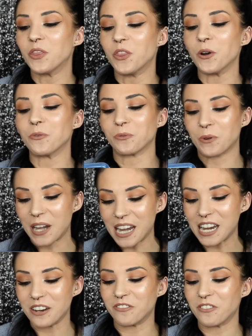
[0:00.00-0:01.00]
The
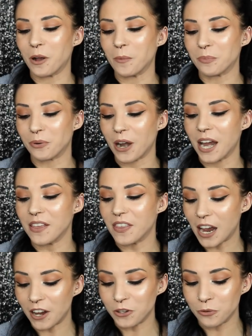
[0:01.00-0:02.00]
Reef, Pray
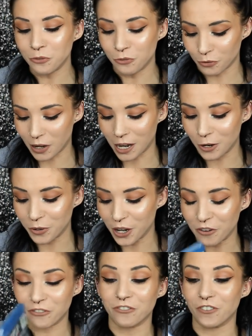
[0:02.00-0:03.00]
That You
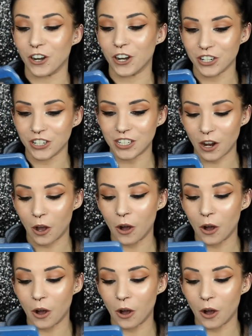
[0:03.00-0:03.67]
Drown First.